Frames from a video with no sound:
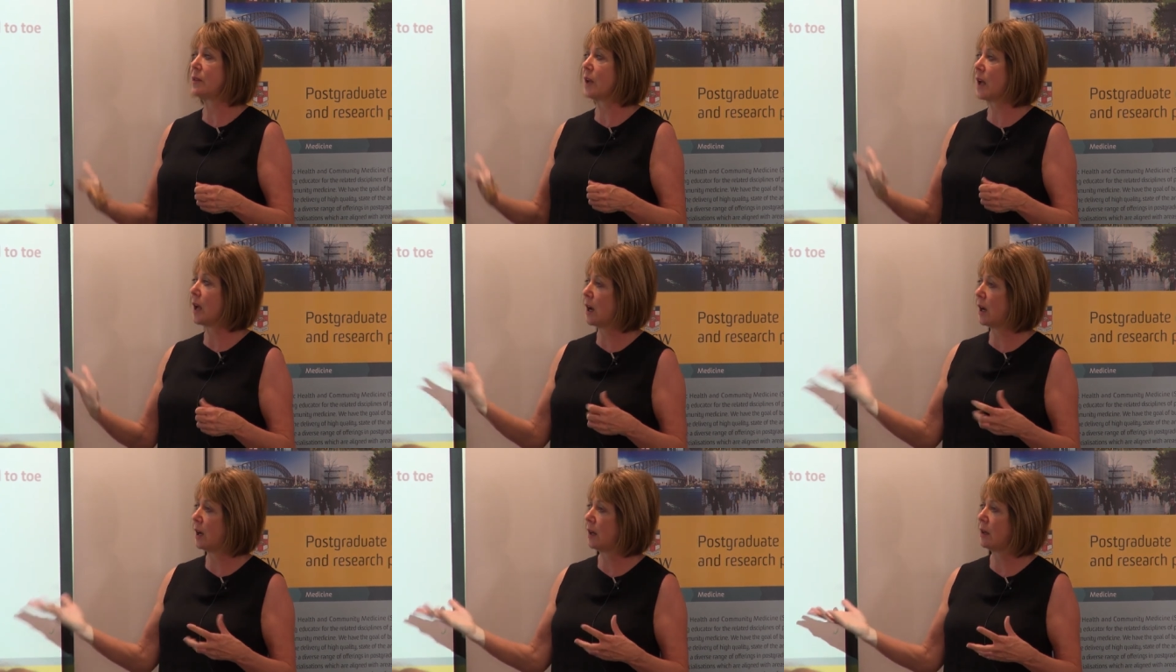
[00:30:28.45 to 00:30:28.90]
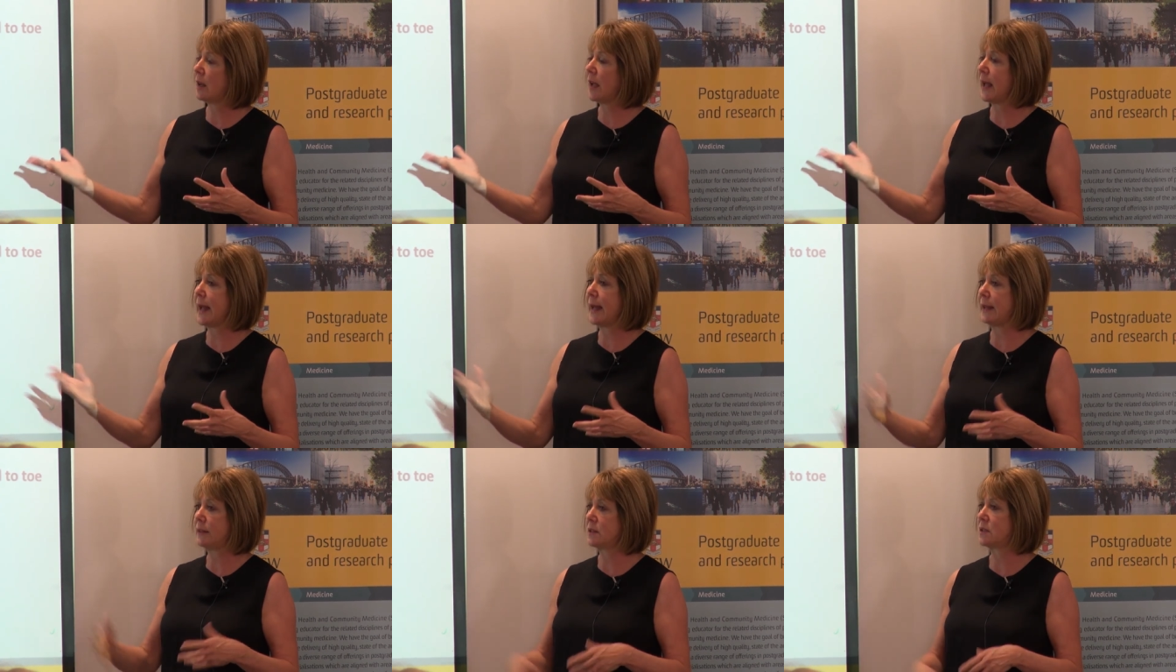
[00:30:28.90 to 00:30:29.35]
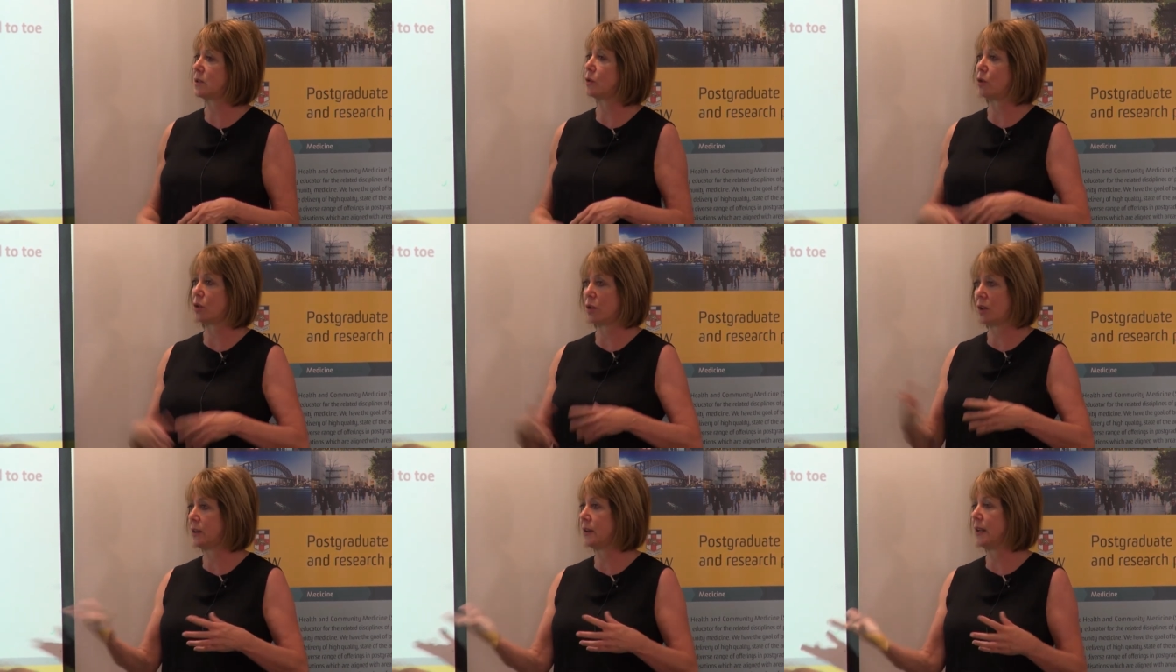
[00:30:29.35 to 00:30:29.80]
uh, and
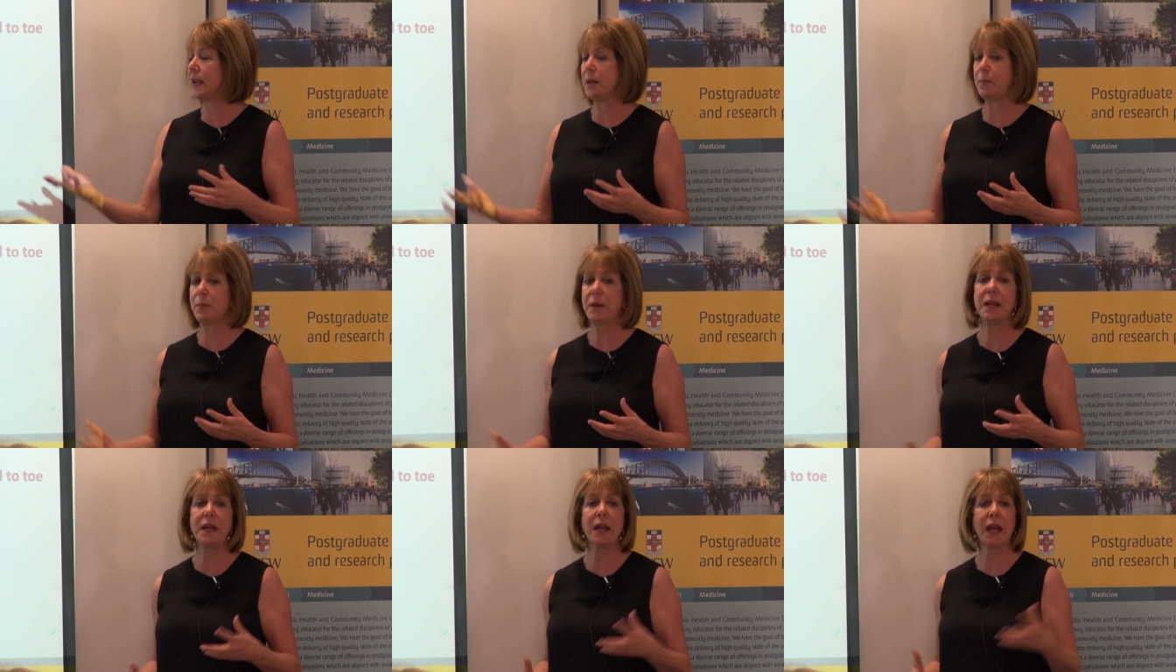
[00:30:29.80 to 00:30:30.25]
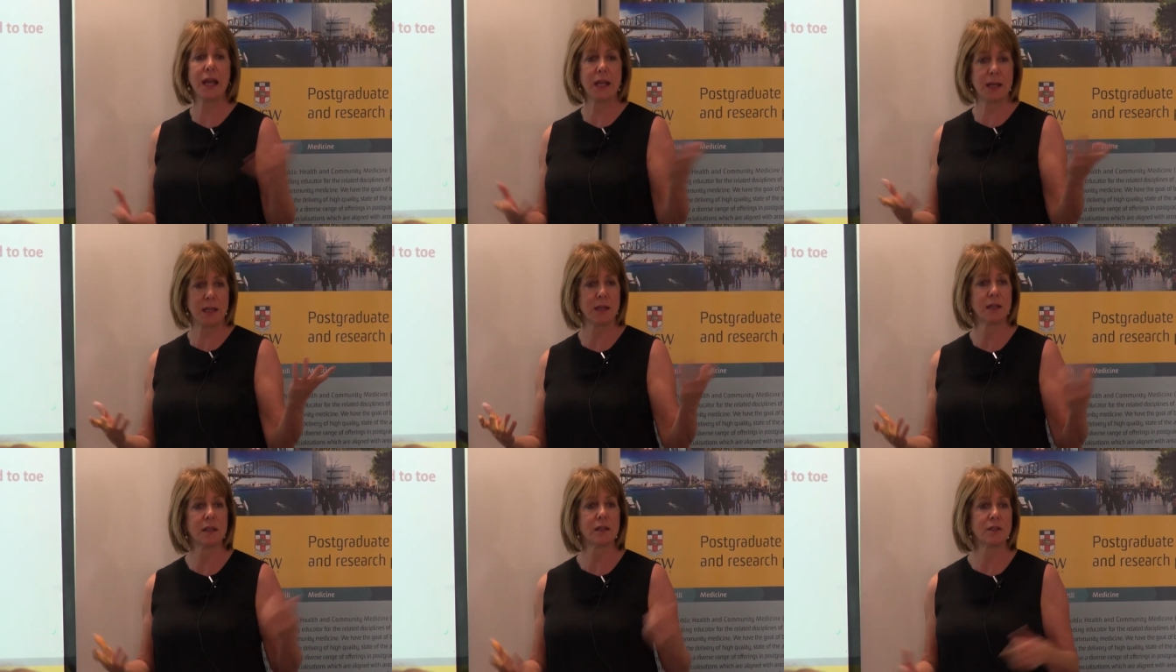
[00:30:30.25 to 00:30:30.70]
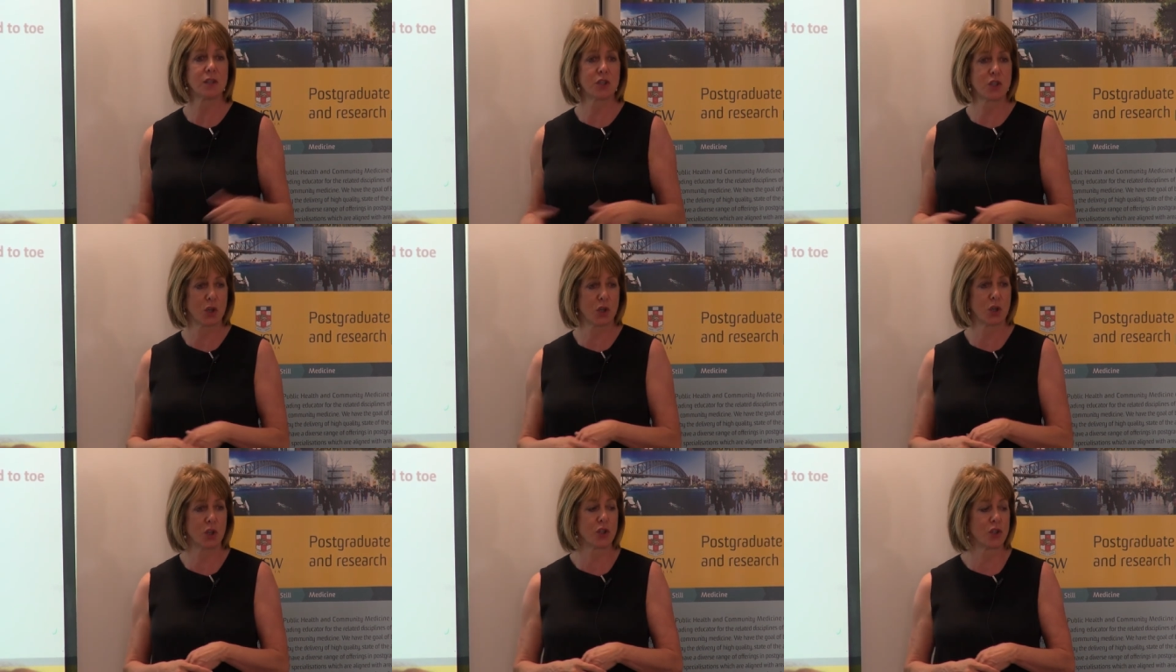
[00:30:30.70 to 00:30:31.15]
or an EPA
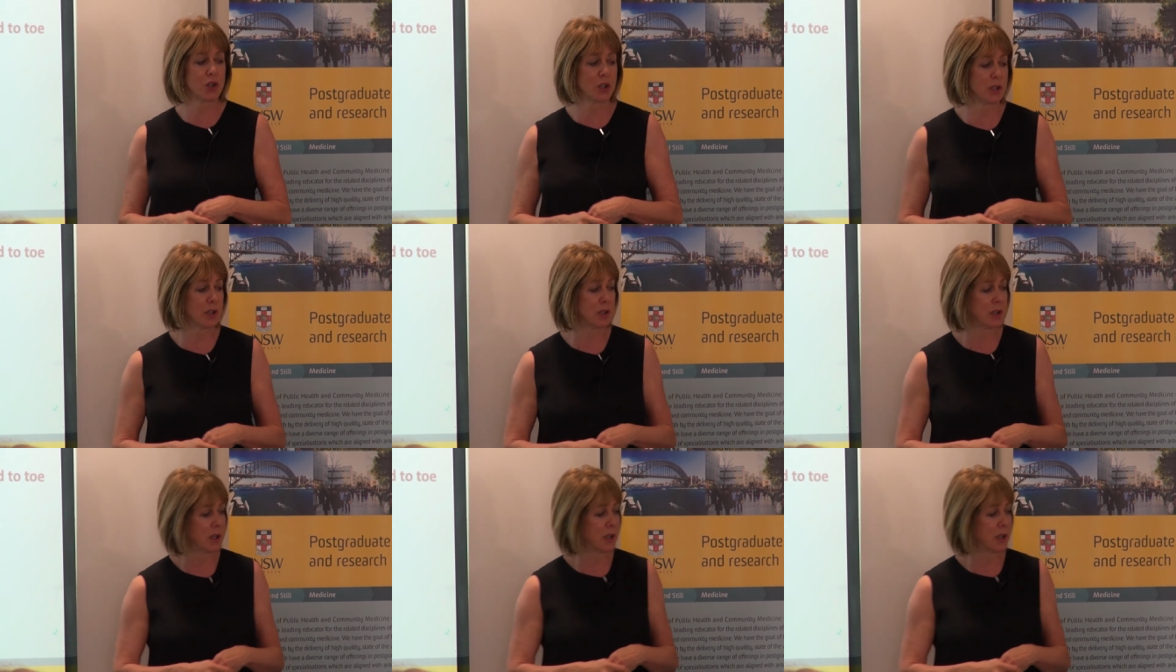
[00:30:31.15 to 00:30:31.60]
detergent